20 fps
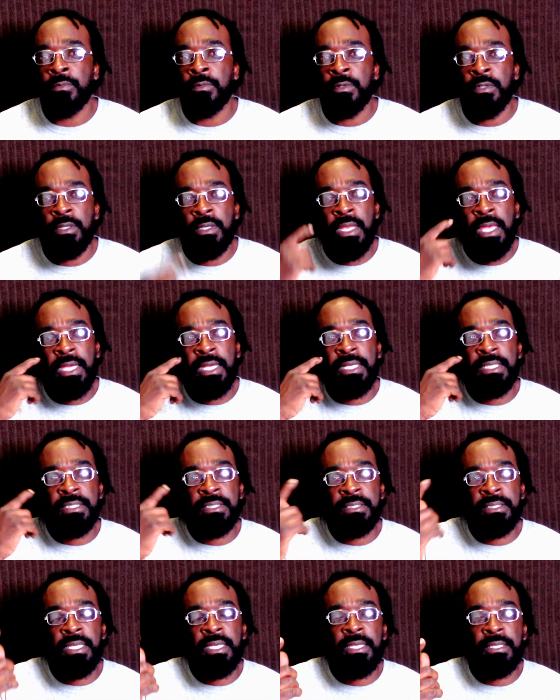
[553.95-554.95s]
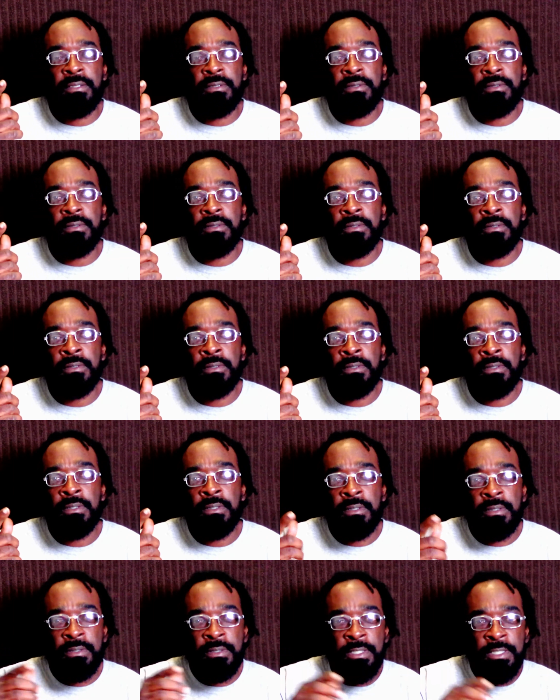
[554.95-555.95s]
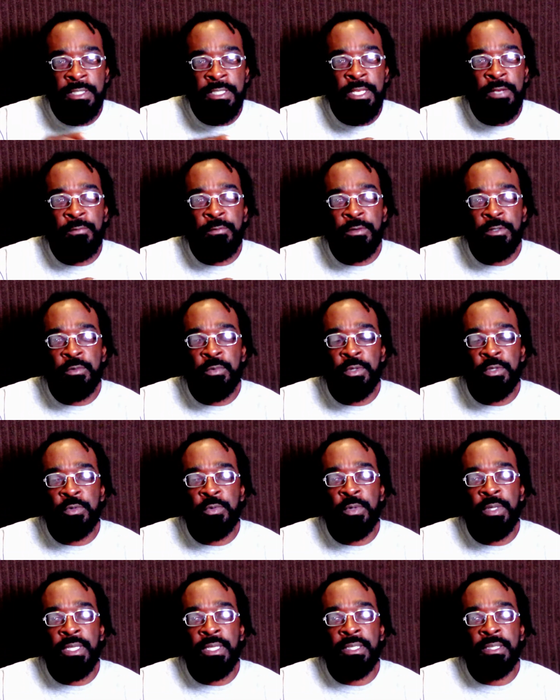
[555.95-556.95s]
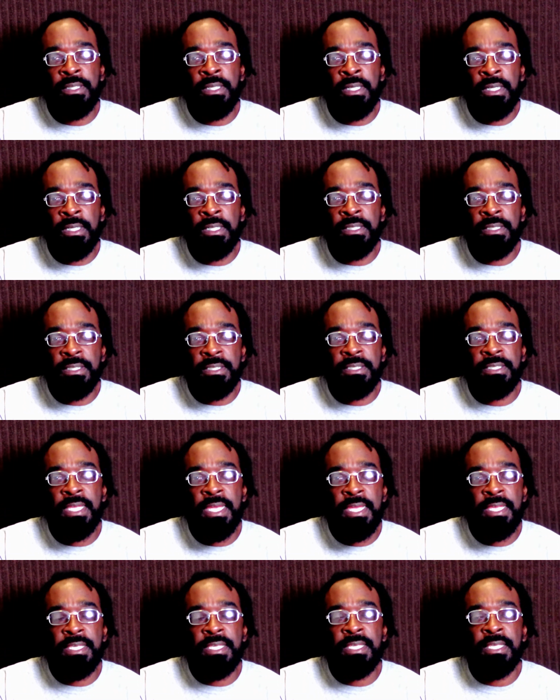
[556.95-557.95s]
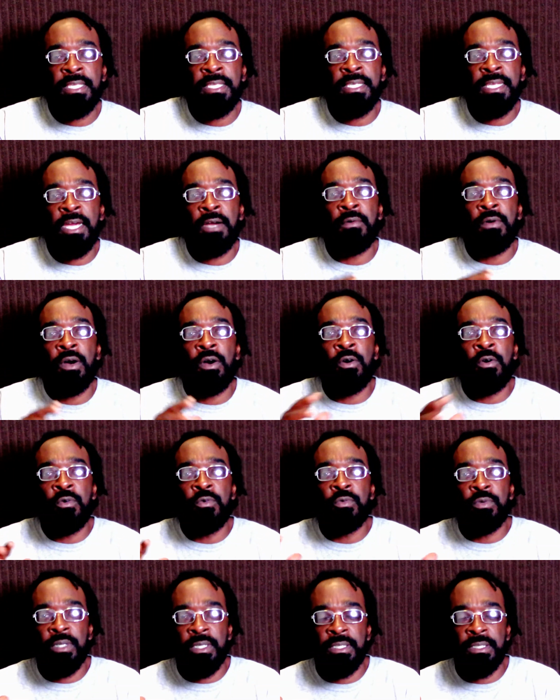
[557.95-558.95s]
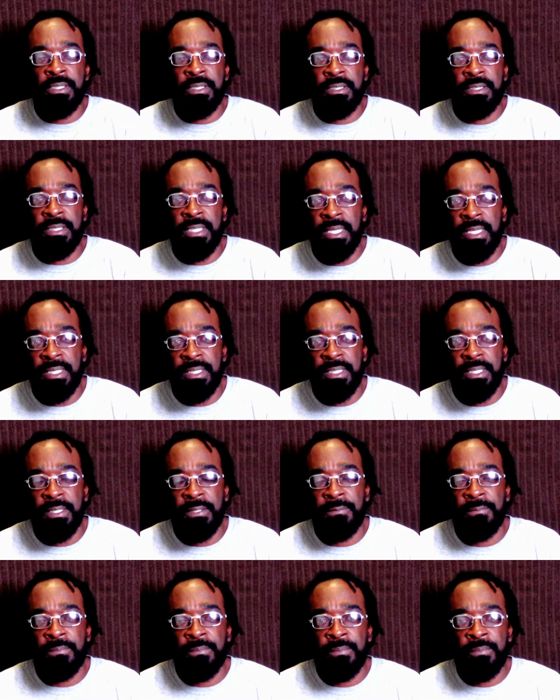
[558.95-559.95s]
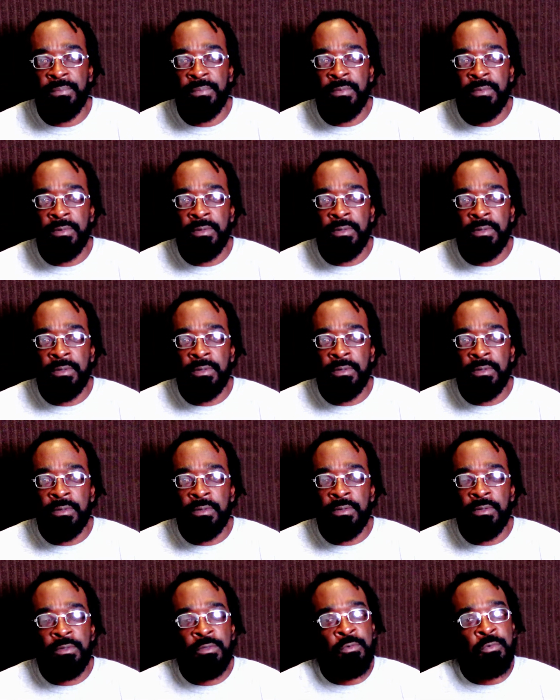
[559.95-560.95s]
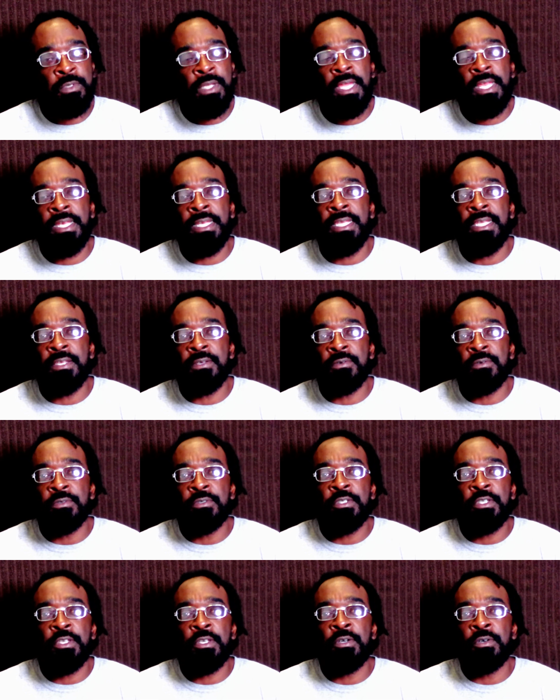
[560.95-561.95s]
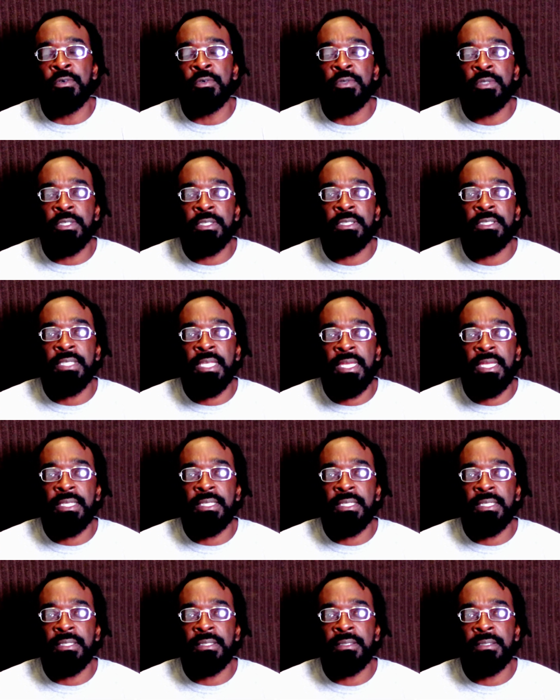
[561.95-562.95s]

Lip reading: And like I said, the difference between our understanding and our own understanding. Do not lean onto your understanding